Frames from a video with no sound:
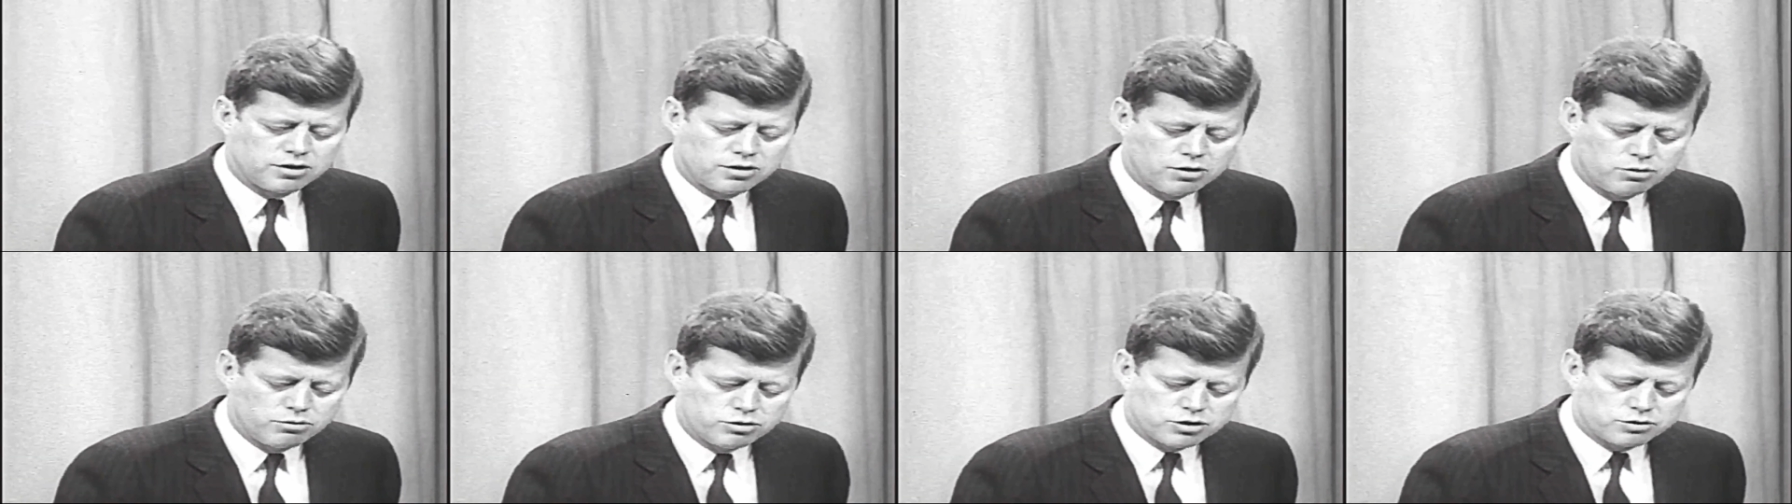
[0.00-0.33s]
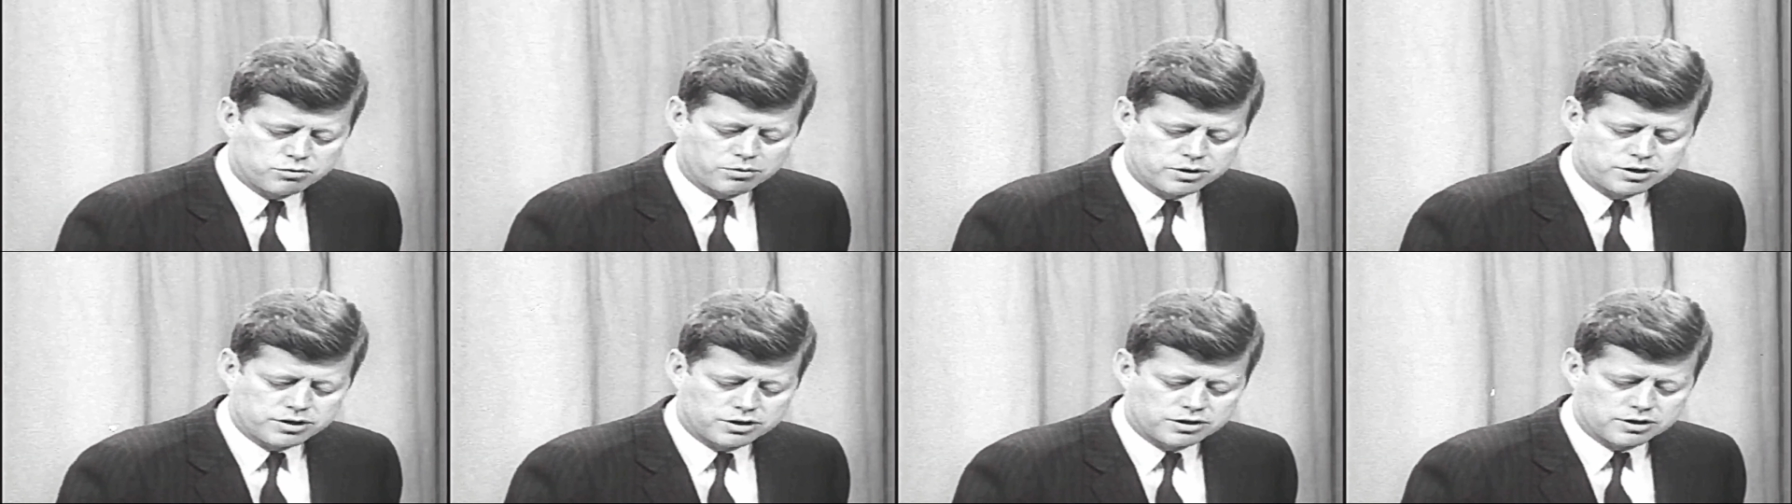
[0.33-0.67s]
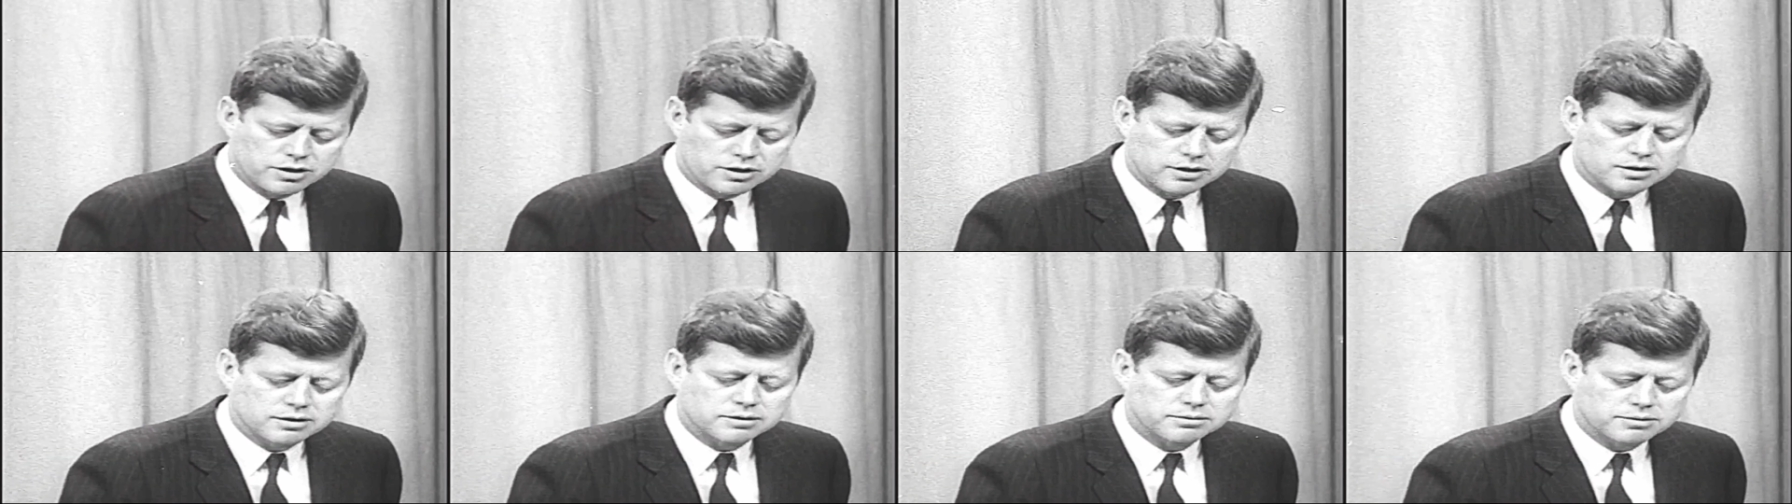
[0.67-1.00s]
the use which
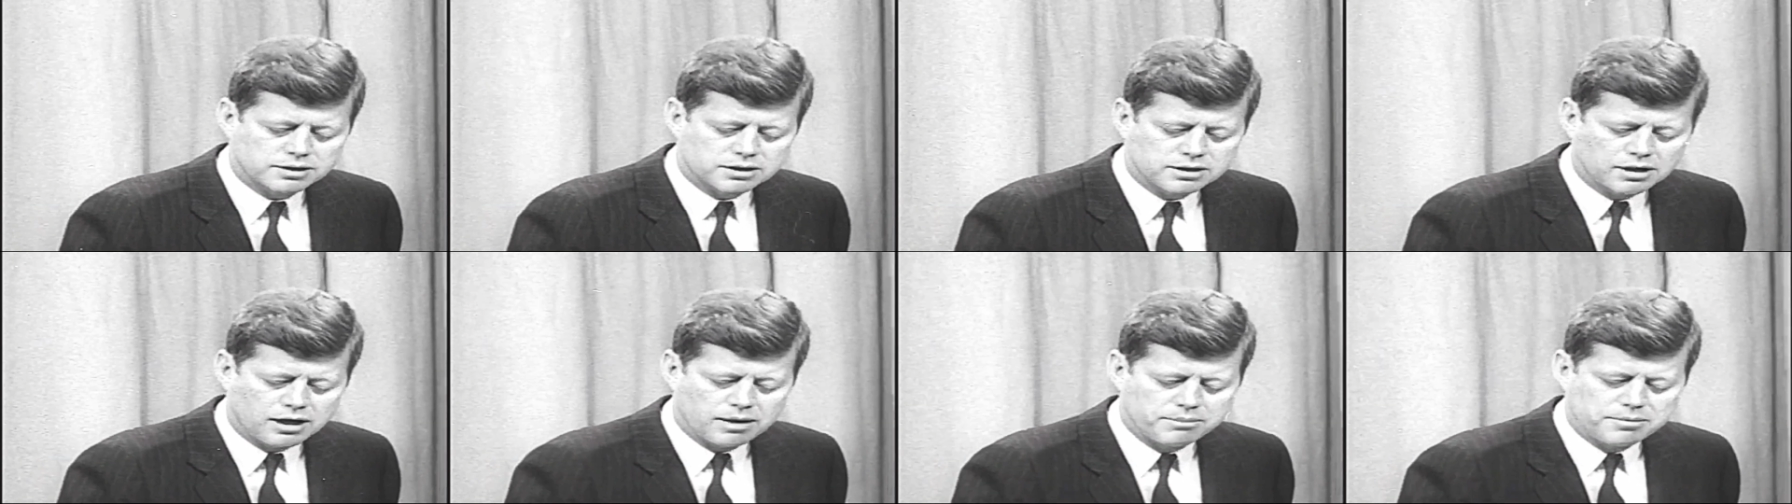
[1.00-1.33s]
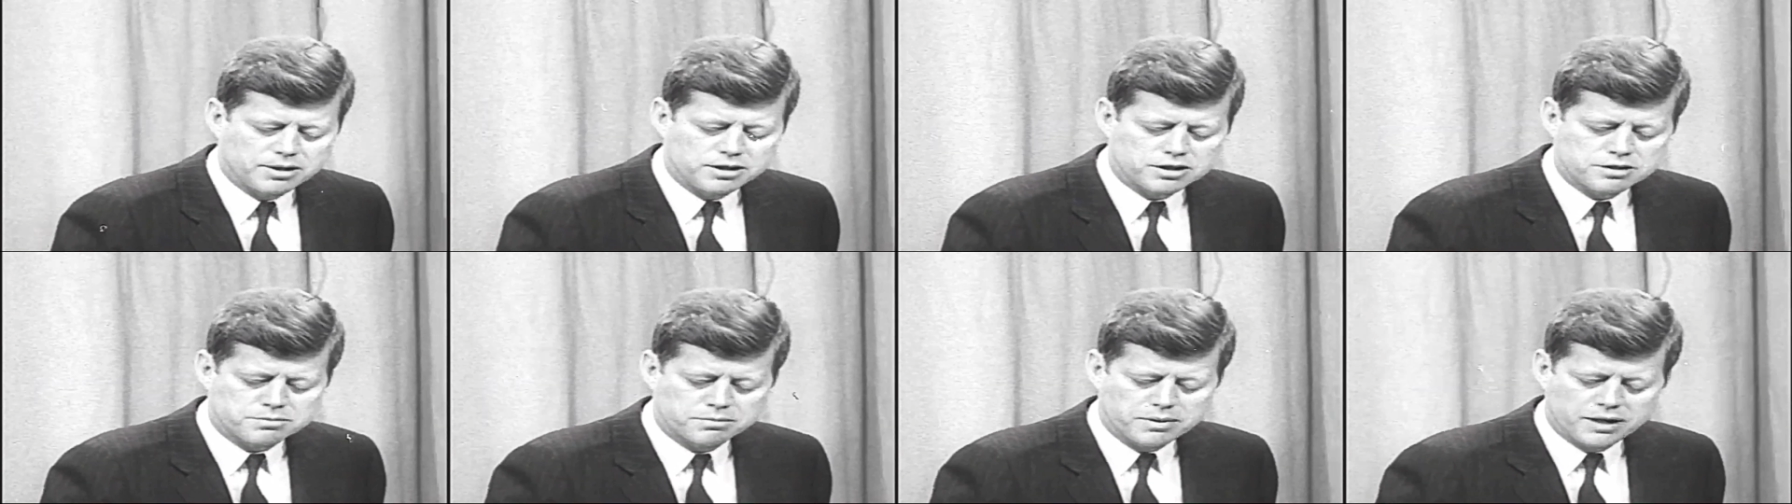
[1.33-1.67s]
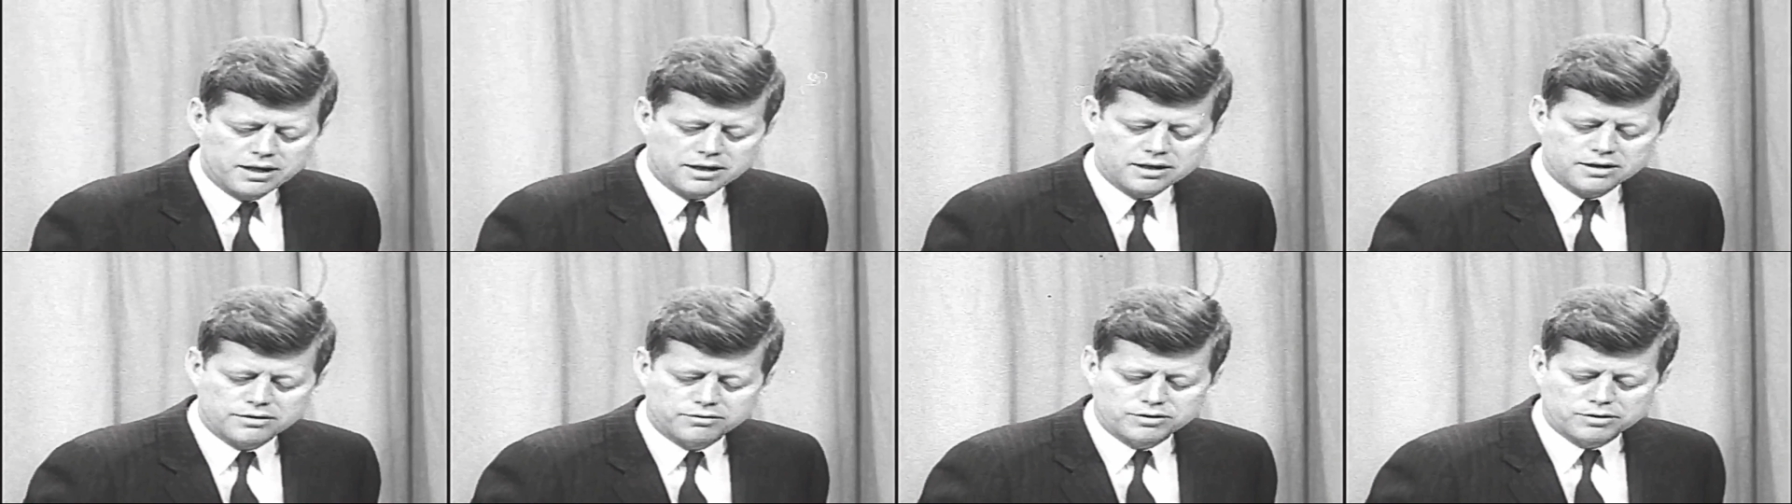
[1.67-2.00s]
uh, the communists
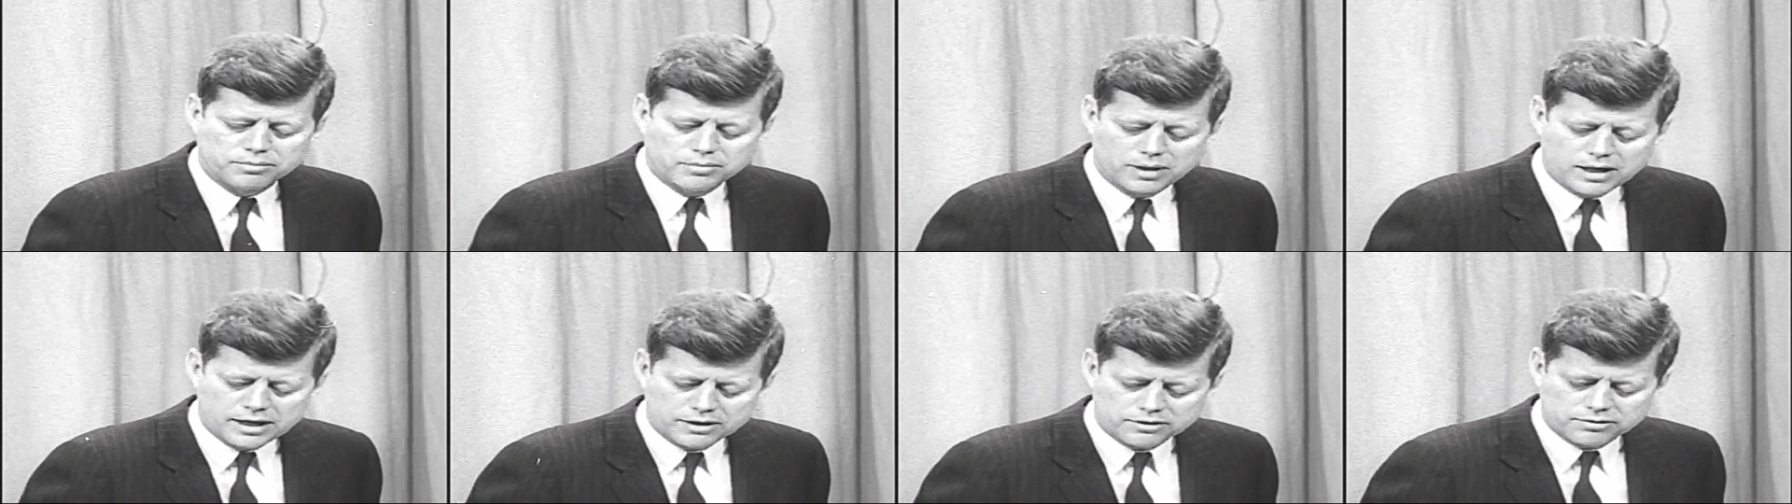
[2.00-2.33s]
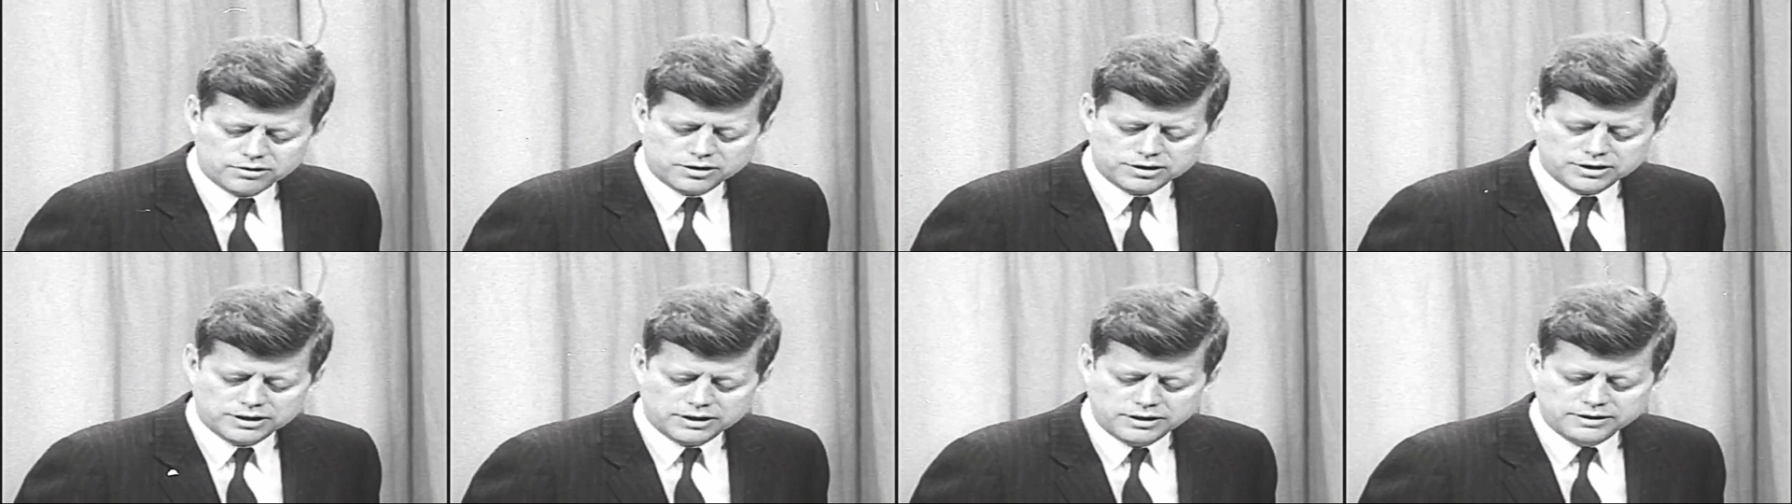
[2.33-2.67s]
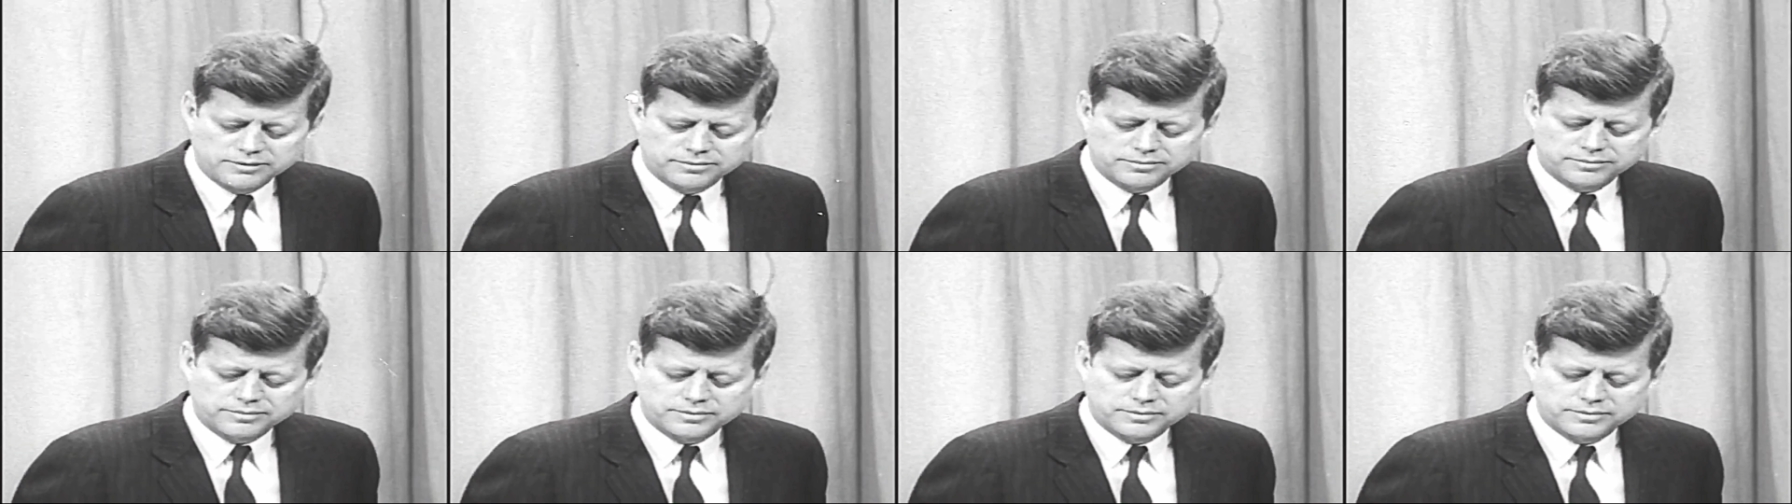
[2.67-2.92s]
make of democracy,